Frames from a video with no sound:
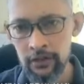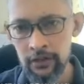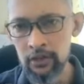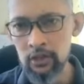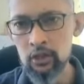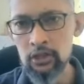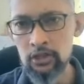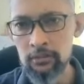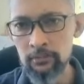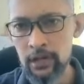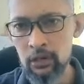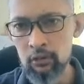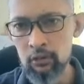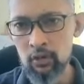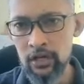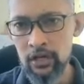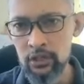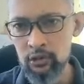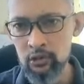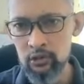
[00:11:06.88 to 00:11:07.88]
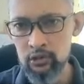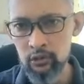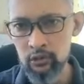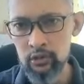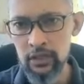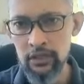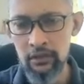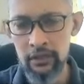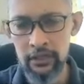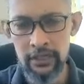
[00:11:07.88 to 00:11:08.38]
good about what you do
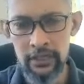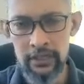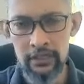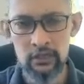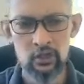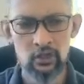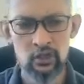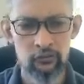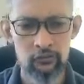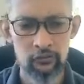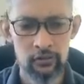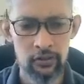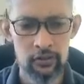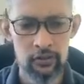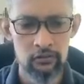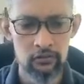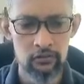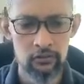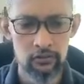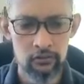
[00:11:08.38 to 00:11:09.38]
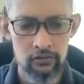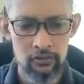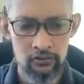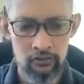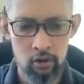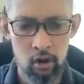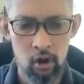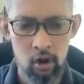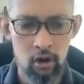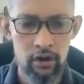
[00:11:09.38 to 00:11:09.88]
there, okay, you feel
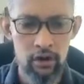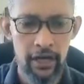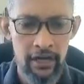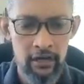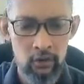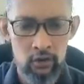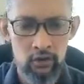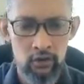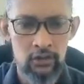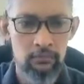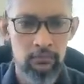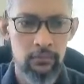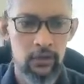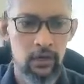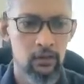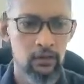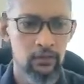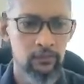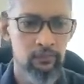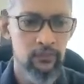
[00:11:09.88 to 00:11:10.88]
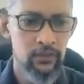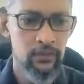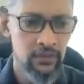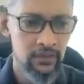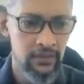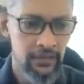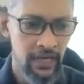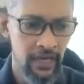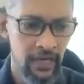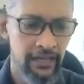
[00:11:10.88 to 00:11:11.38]
strong and good about
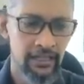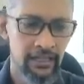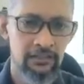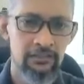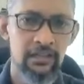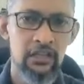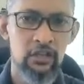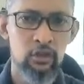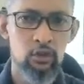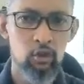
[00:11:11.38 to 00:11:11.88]
the ideas that you're